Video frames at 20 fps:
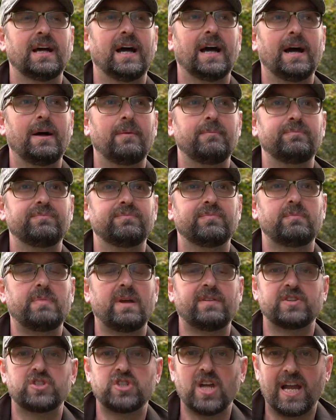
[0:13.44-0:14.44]

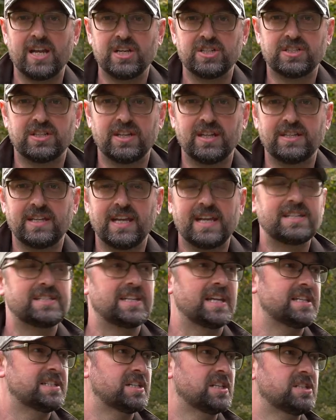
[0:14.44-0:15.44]
bit of a change to the deer
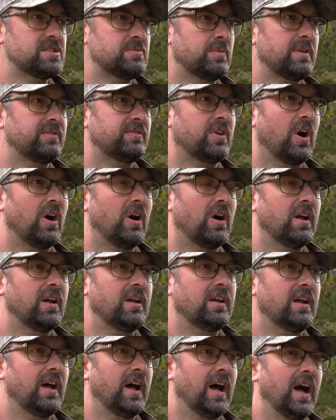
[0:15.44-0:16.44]
seasons. We've got
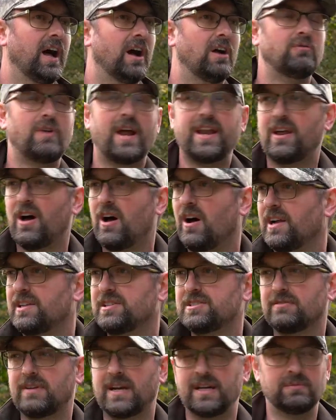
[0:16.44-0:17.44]
red
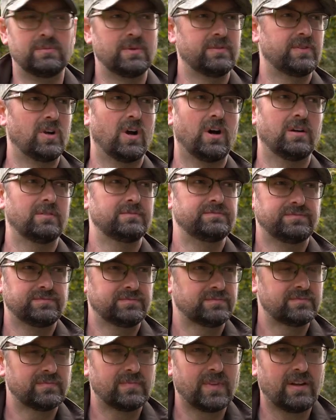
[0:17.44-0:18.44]
hinds are in, we've got
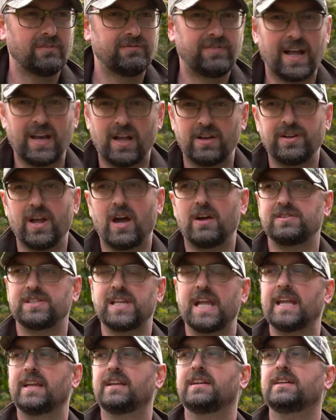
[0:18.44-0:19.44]
fallow
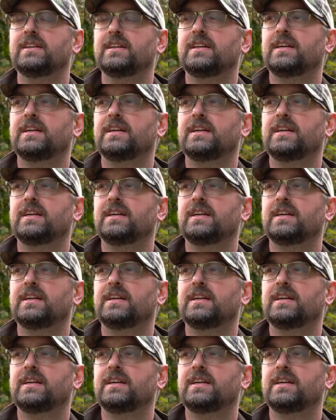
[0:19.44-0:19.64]
does in,